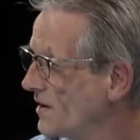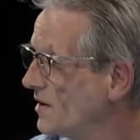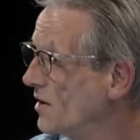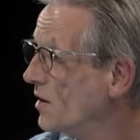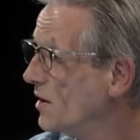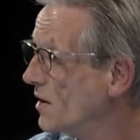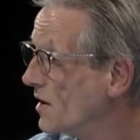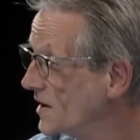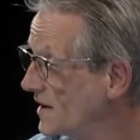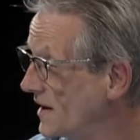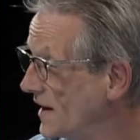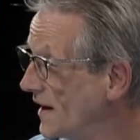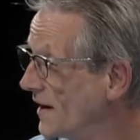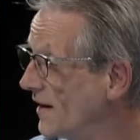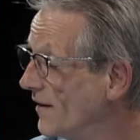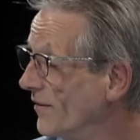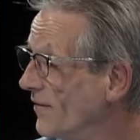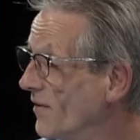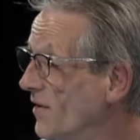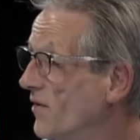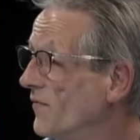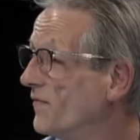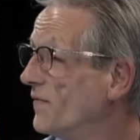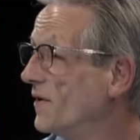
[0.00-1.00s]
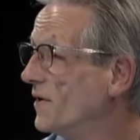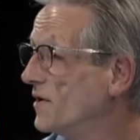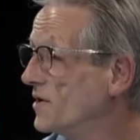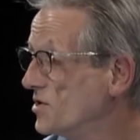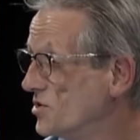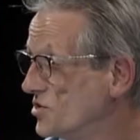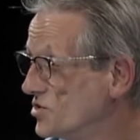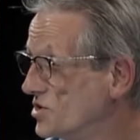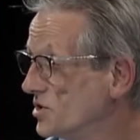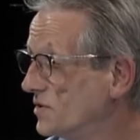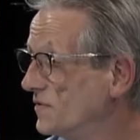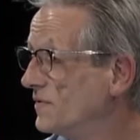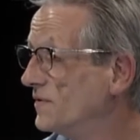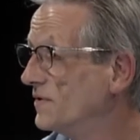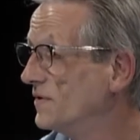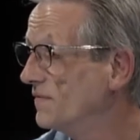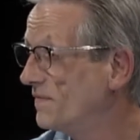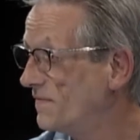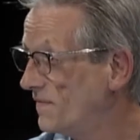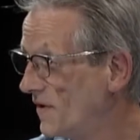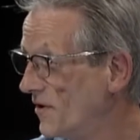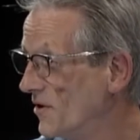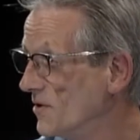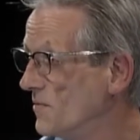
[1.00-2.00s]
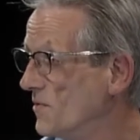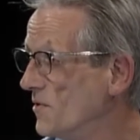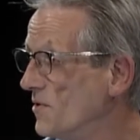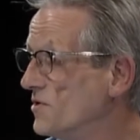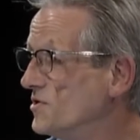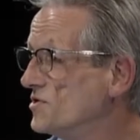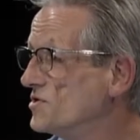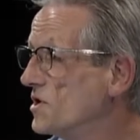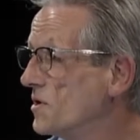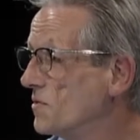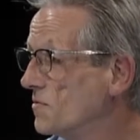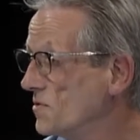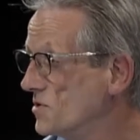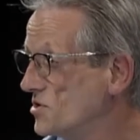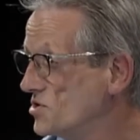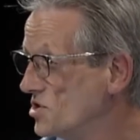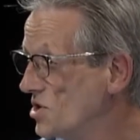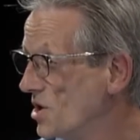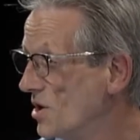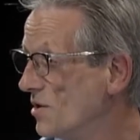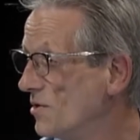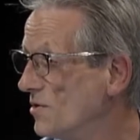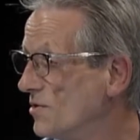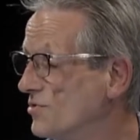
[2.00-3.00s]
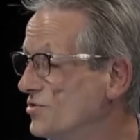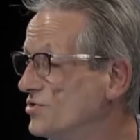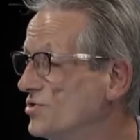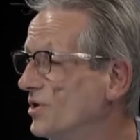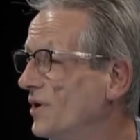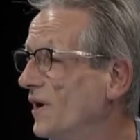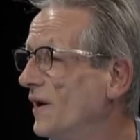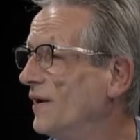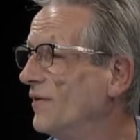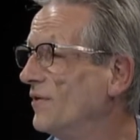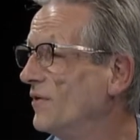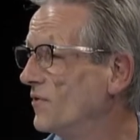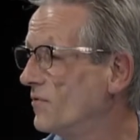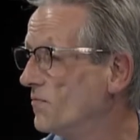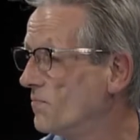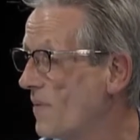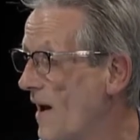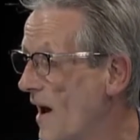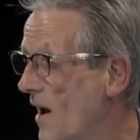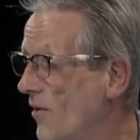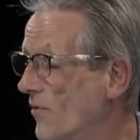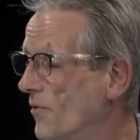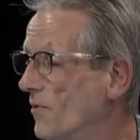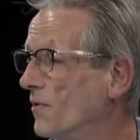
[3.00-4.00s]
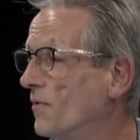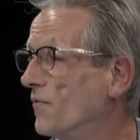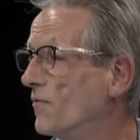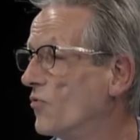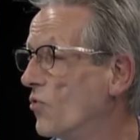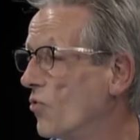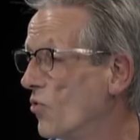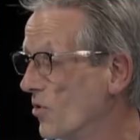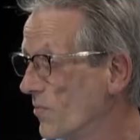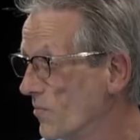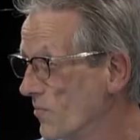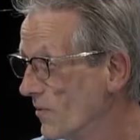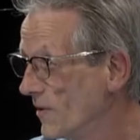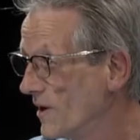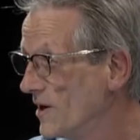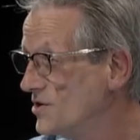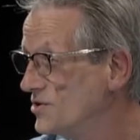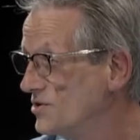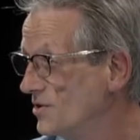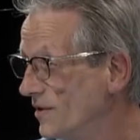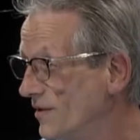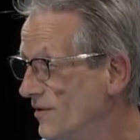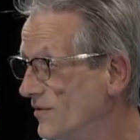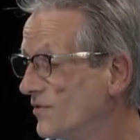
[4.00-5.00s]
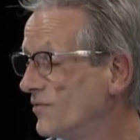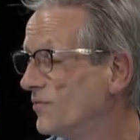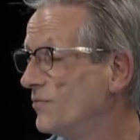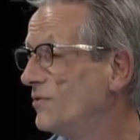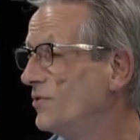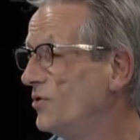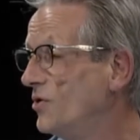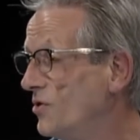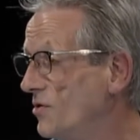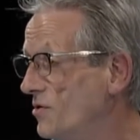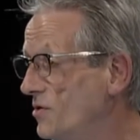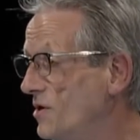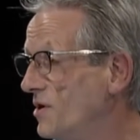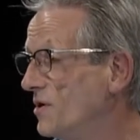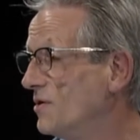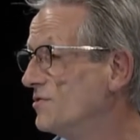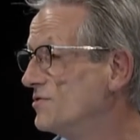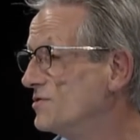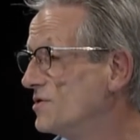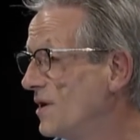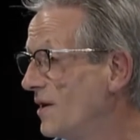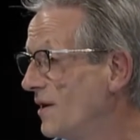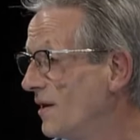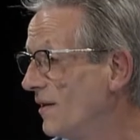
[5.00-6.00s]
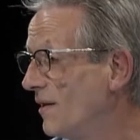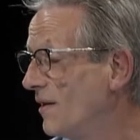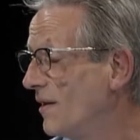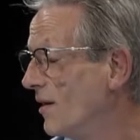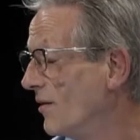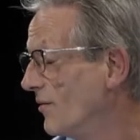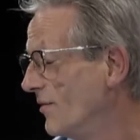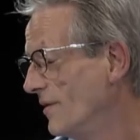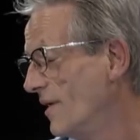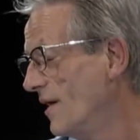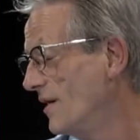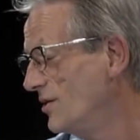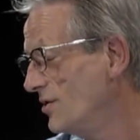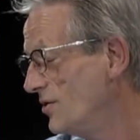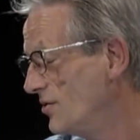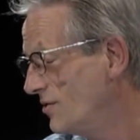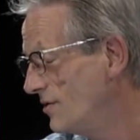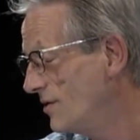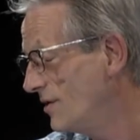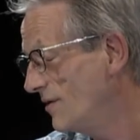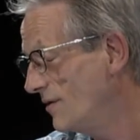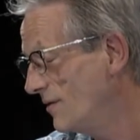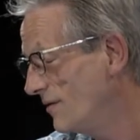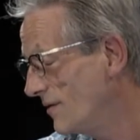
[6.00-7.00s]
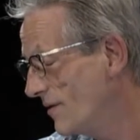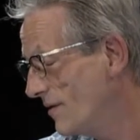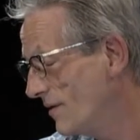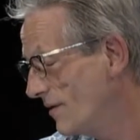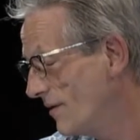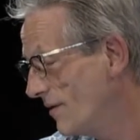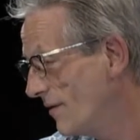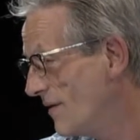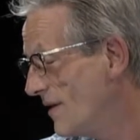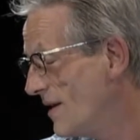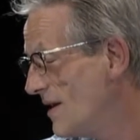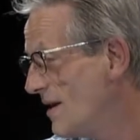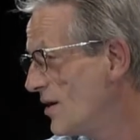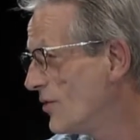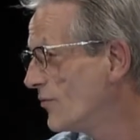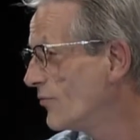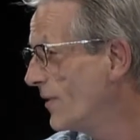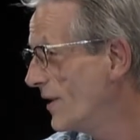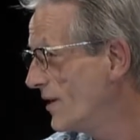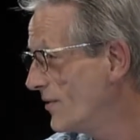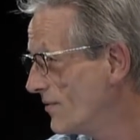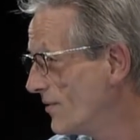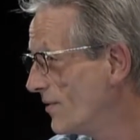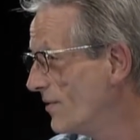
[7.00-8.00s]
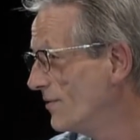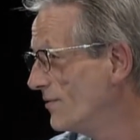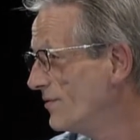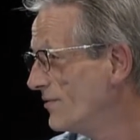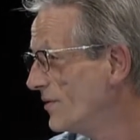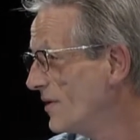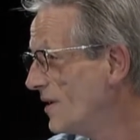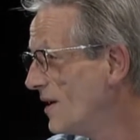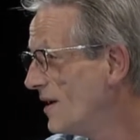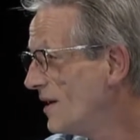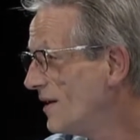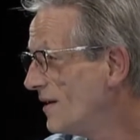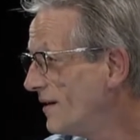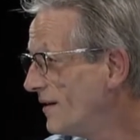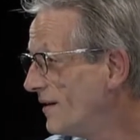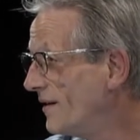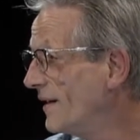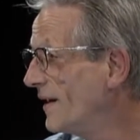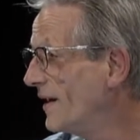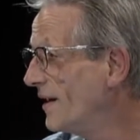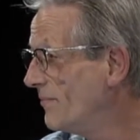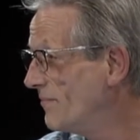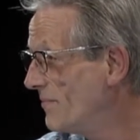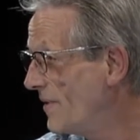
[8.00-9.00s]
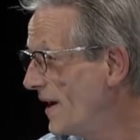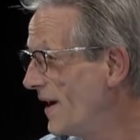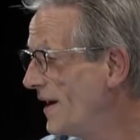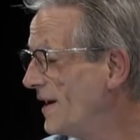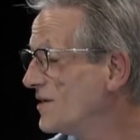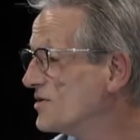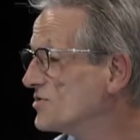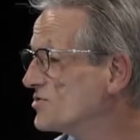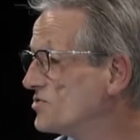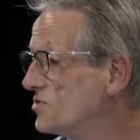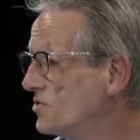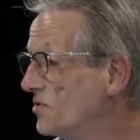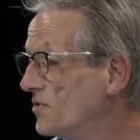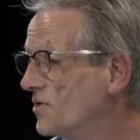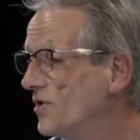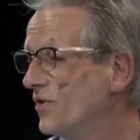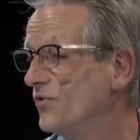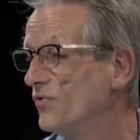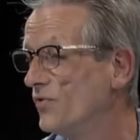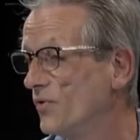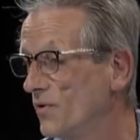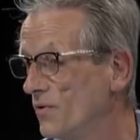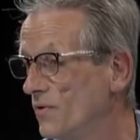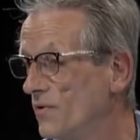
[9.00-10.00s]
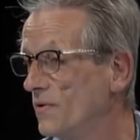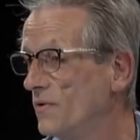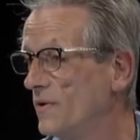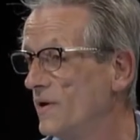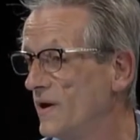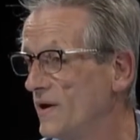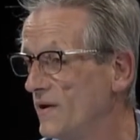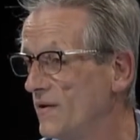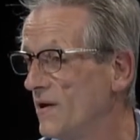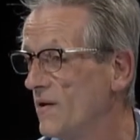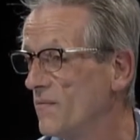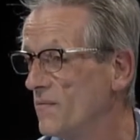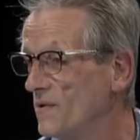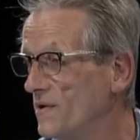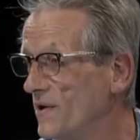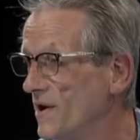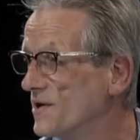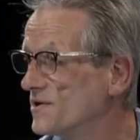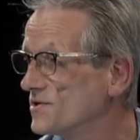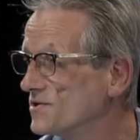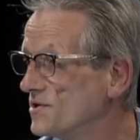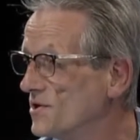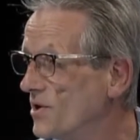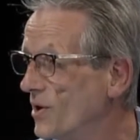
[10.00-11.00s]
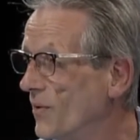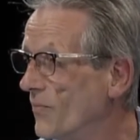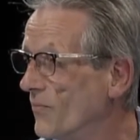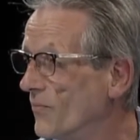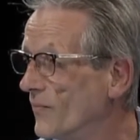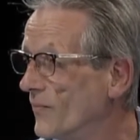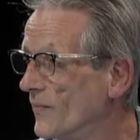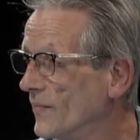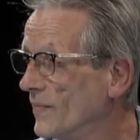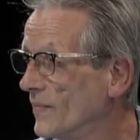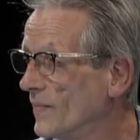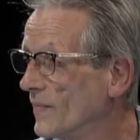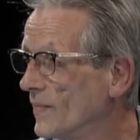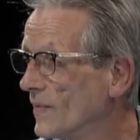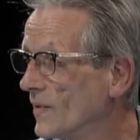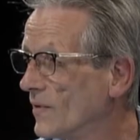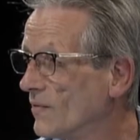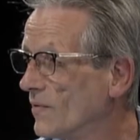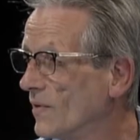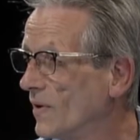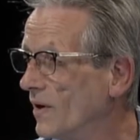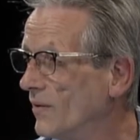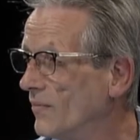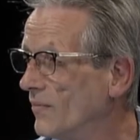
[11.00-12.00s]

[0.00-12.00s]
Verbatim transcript: again, very conservative farmers that were yeah. challenging their power of corporations, exactly. unions and, or not unions, uh, railroads uh, yeah. and banks to control their economic destiny. Exactly. Right.